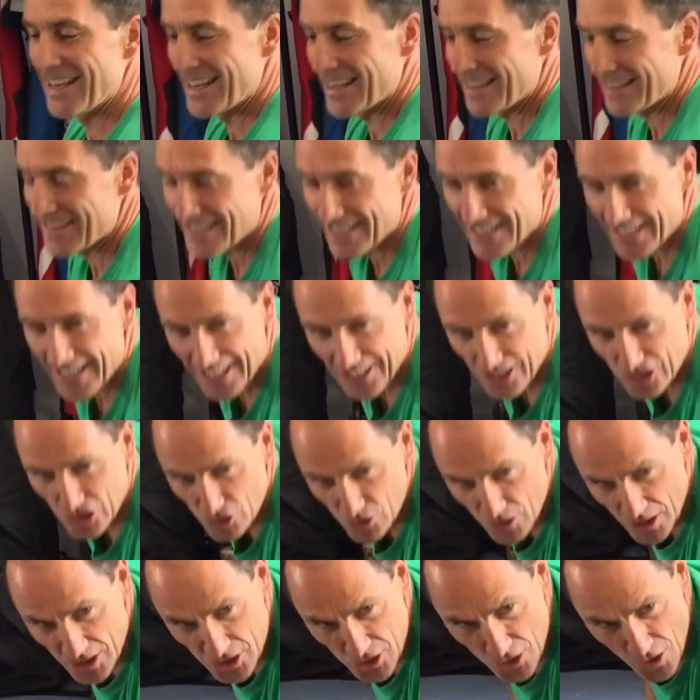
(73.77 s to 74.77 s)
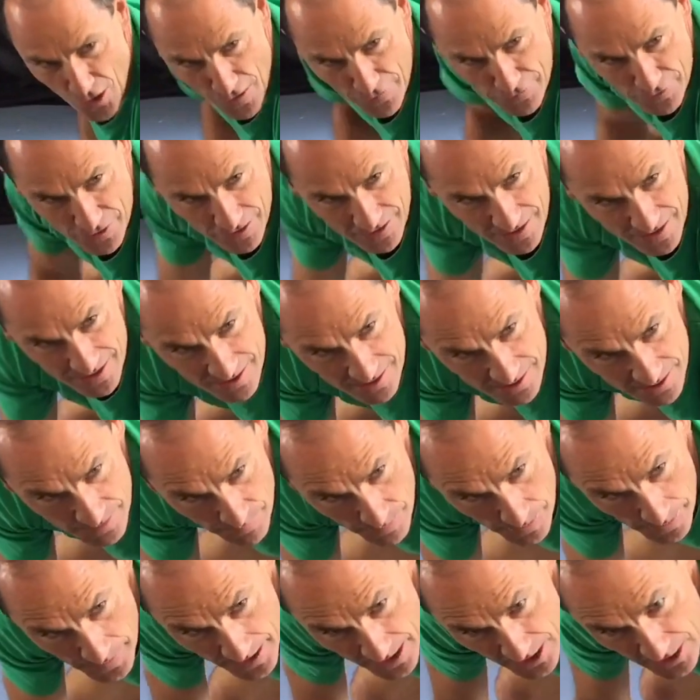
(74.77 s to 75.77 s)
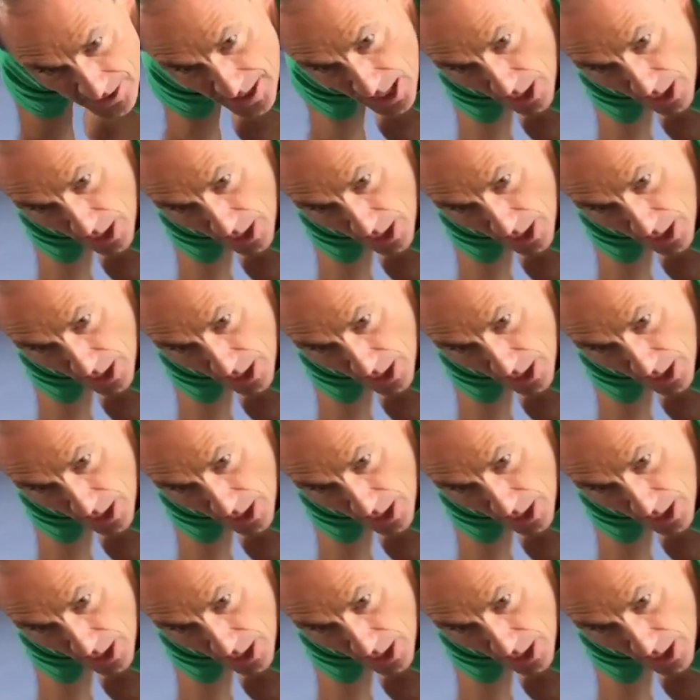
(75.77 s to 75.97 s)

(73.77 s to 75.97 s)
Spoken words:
The next stretch after this is our